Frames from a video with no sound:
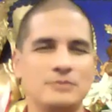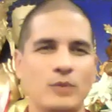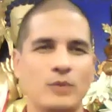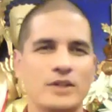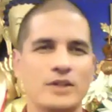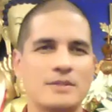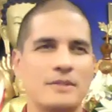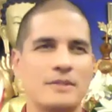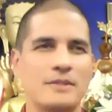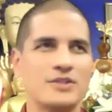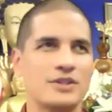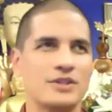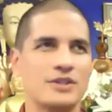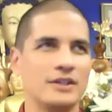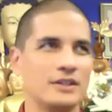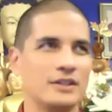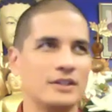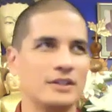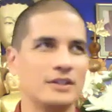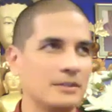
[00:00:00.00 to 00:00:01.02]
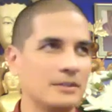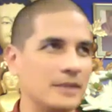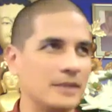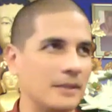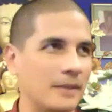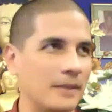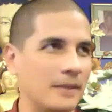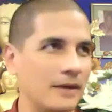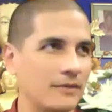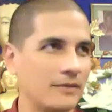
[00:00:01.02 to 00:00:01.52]
to mention a little bit
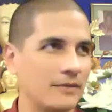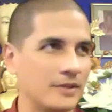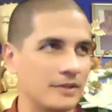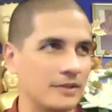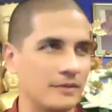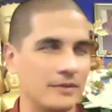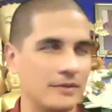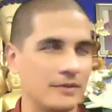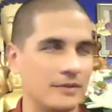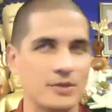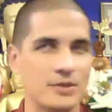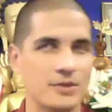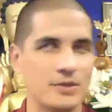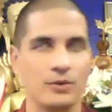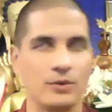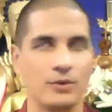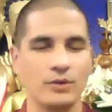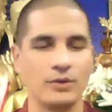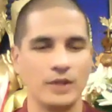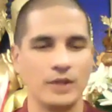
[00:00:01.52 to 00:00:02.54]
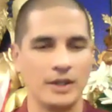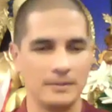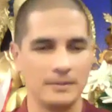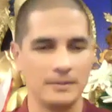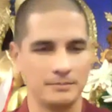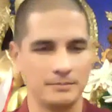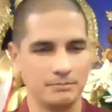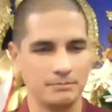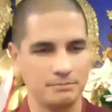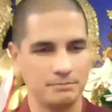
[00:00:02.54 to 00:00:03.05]
about this whole
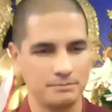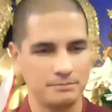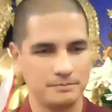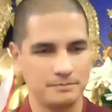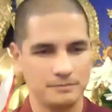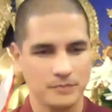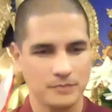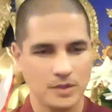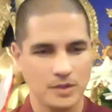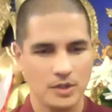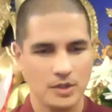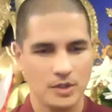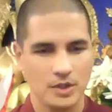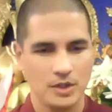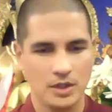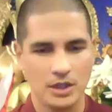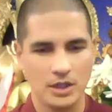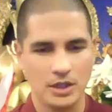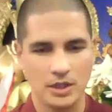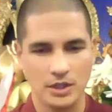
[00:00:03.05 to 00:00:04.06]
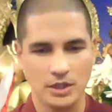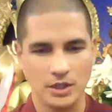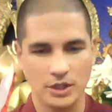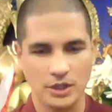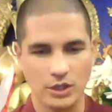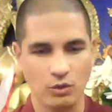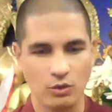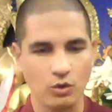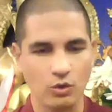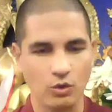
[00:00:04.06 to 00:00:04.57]

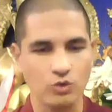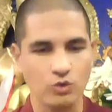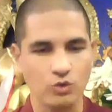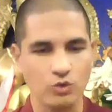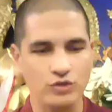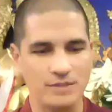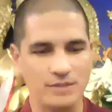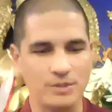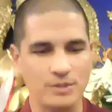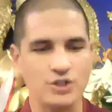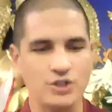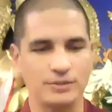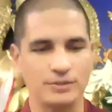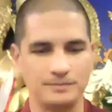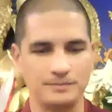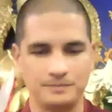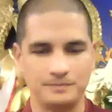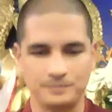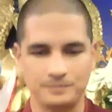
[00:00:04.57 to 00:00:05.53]
oral transmission.